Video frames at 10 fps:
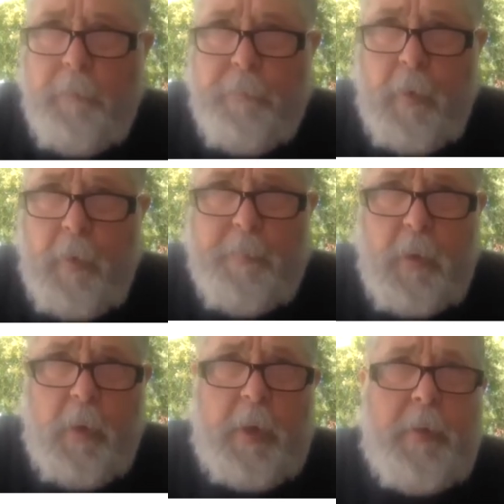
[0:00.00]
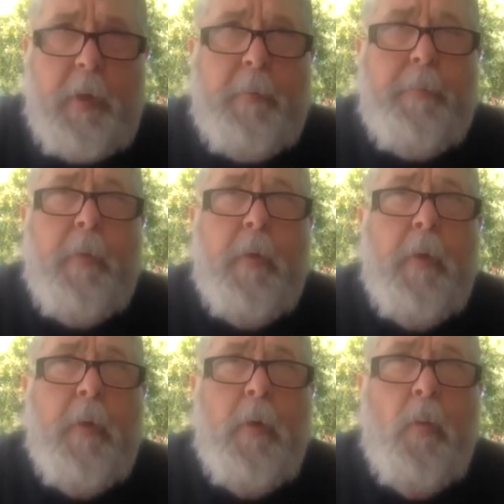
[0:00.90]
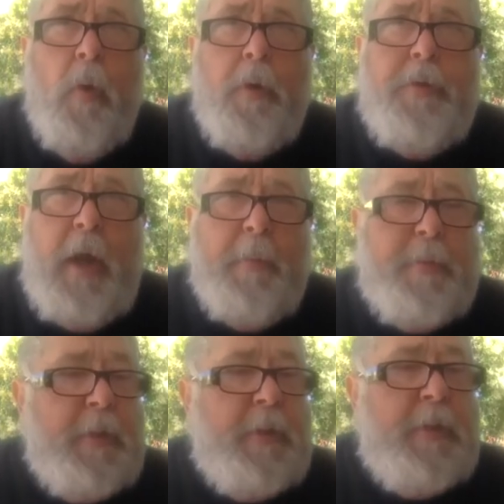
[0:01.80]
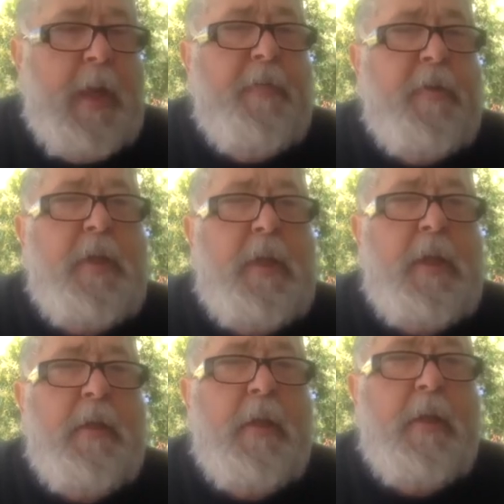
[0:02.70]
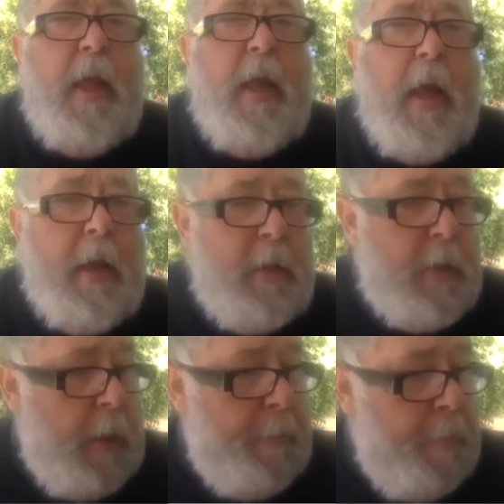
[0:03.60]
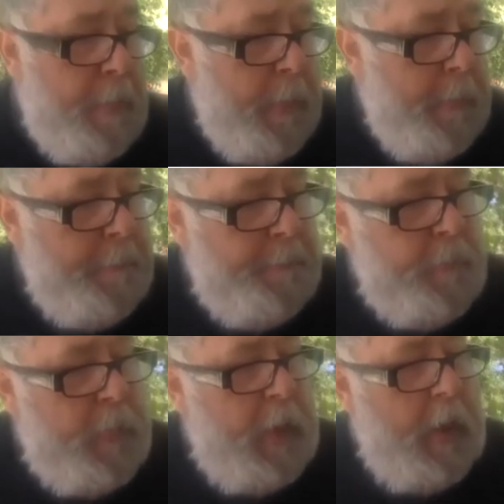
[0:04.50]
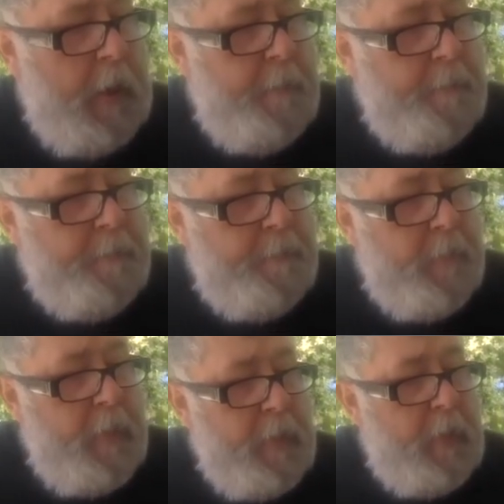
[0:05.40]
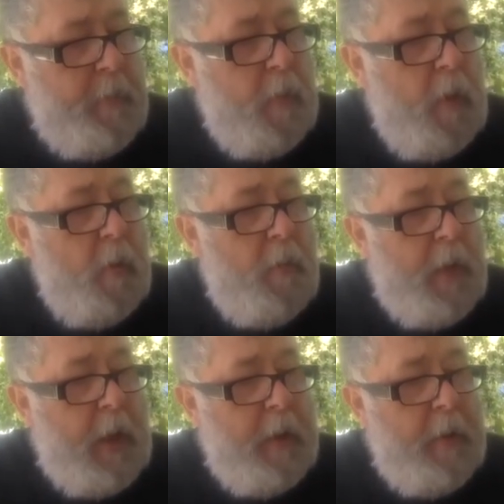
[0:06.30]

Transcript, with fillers: from during the World Champs in 17 that they had uh, uh, that Mo and